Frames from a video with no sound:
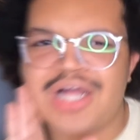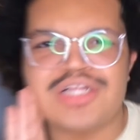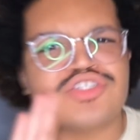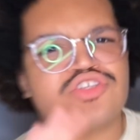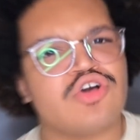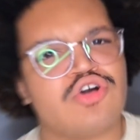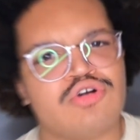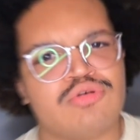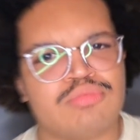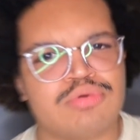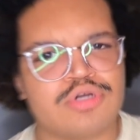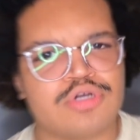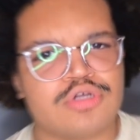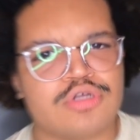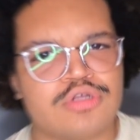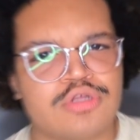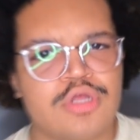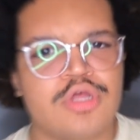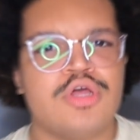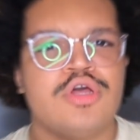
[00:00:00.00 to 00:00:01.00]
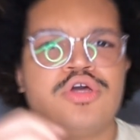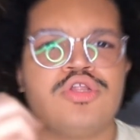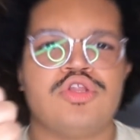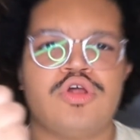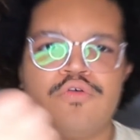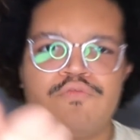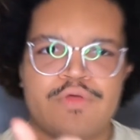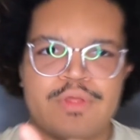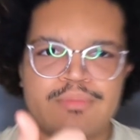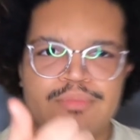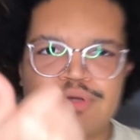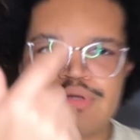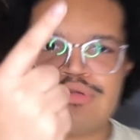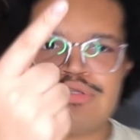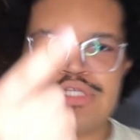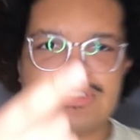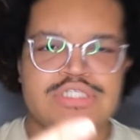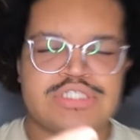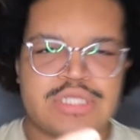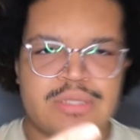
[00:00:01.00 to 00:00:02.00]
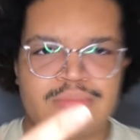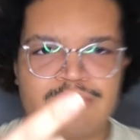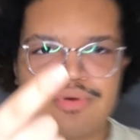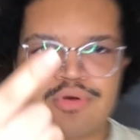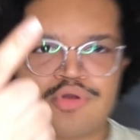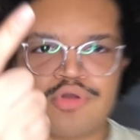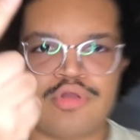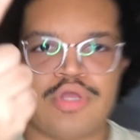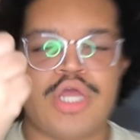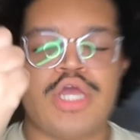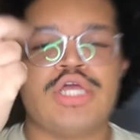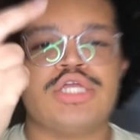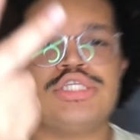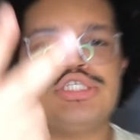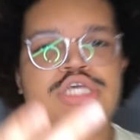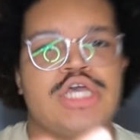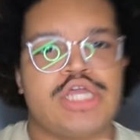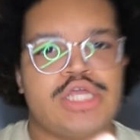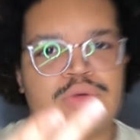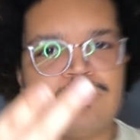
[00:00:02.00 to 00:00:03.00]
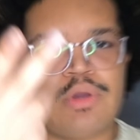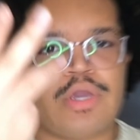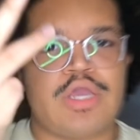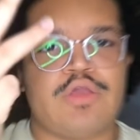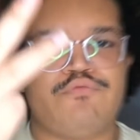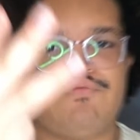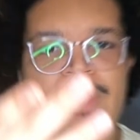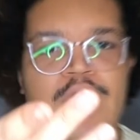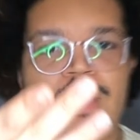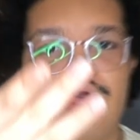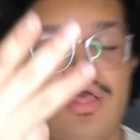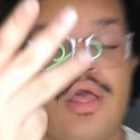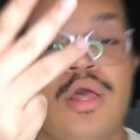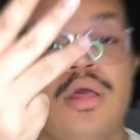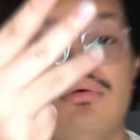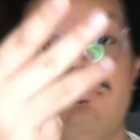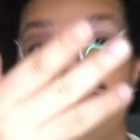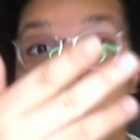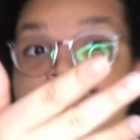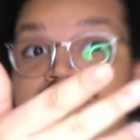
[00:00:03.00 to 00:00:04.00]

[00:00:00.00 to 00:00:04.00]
October, November, December, January, February.